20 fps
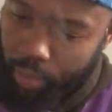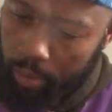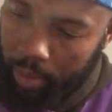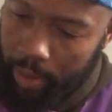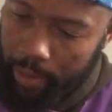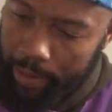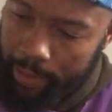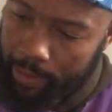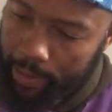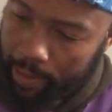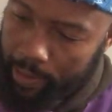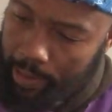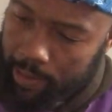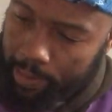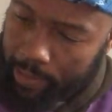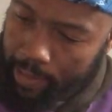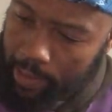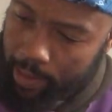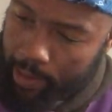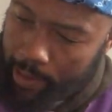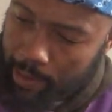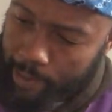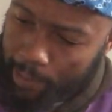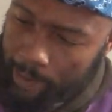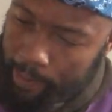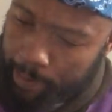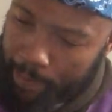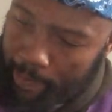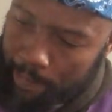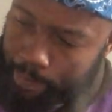Okay, that's um,
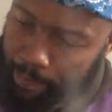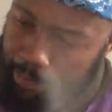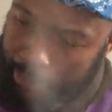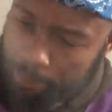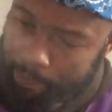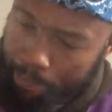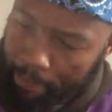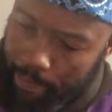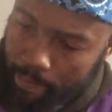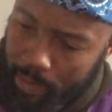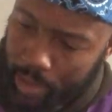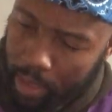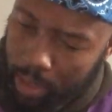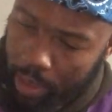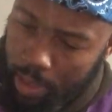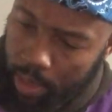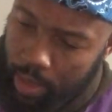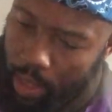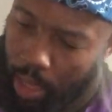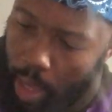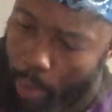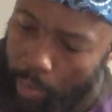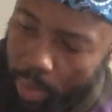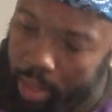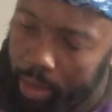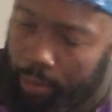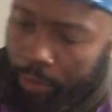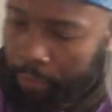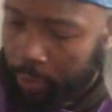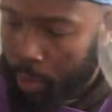uh, I'm gonna
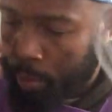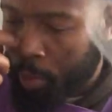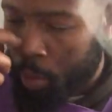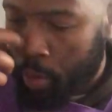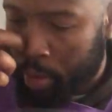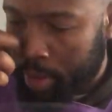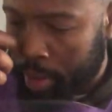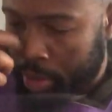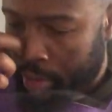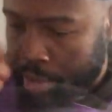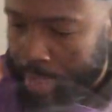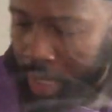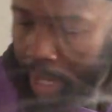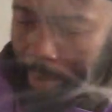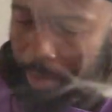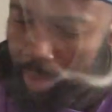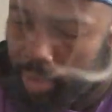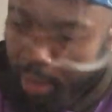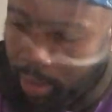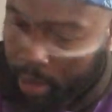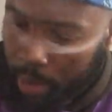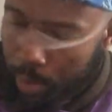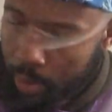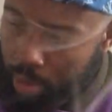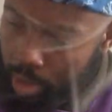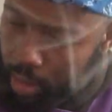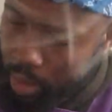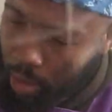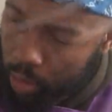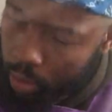get a few more in this chapter and then I'm
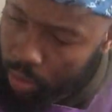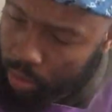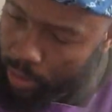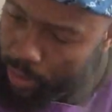gonna close